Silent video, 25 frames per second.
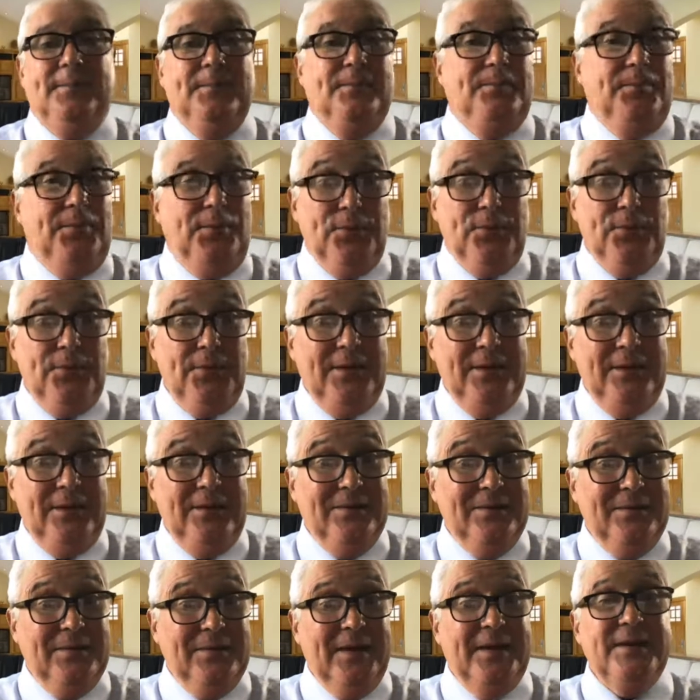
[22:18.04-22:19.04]

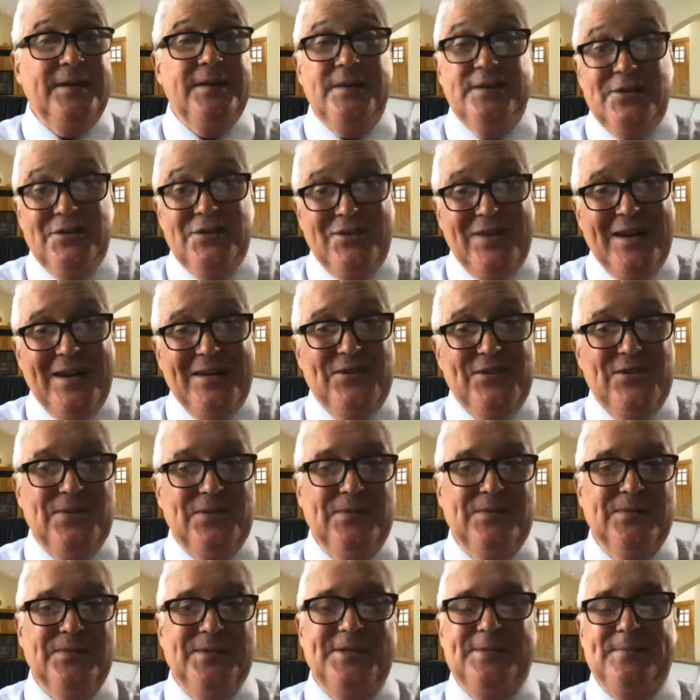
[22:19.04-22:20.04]
building and
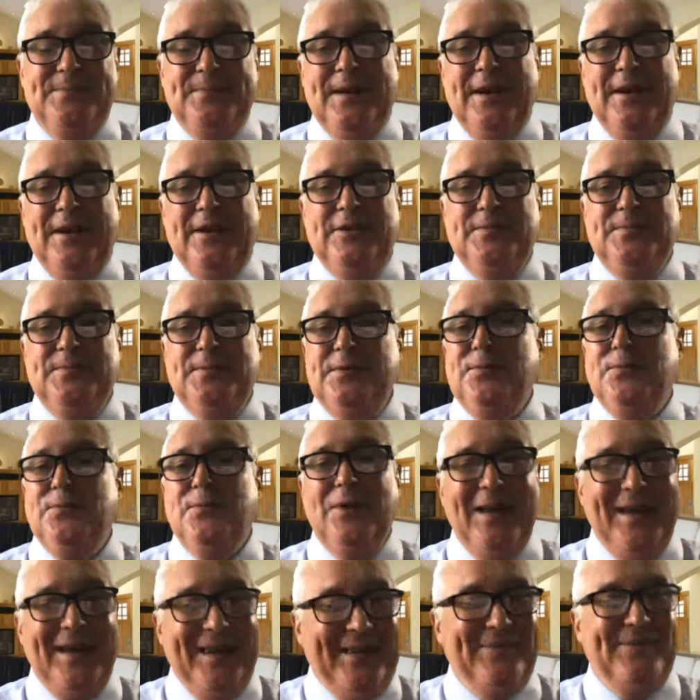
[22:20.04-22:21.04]
construction risk management,
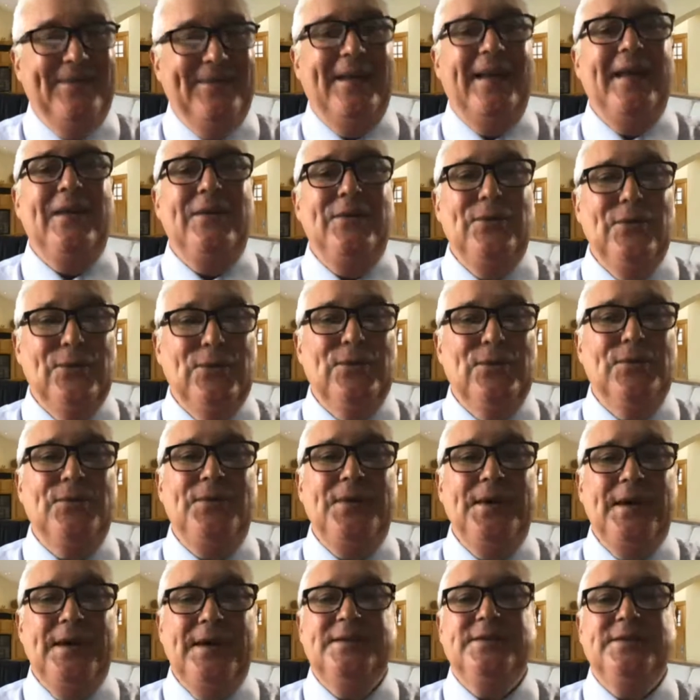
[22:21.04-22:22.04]
whatever your
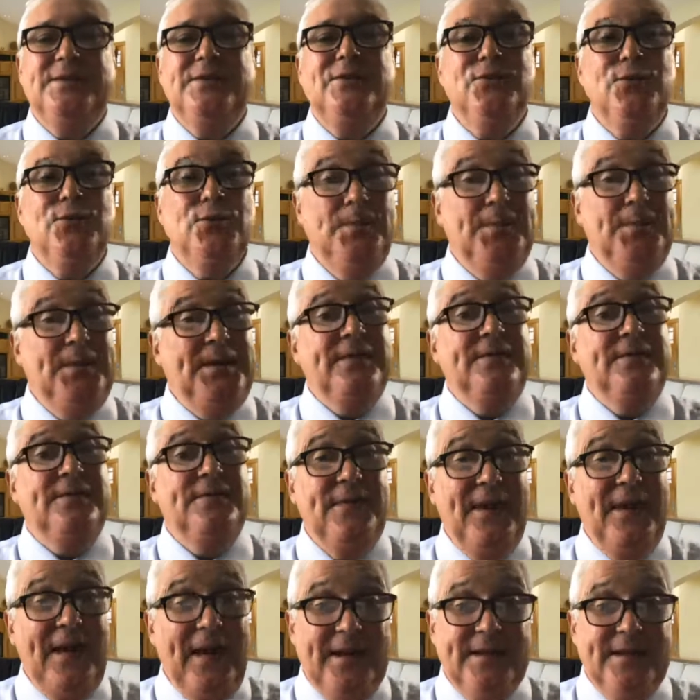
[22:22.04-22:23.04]
thing is. It could be
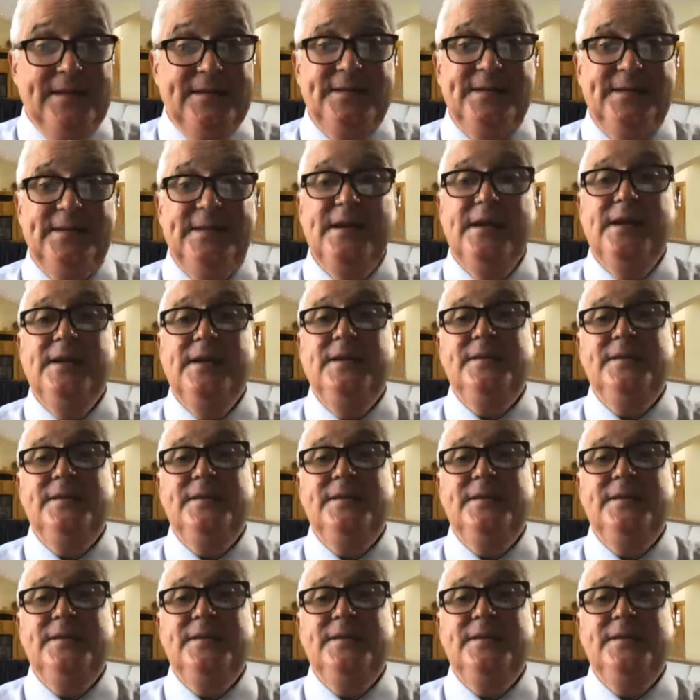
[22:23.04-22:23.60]
events.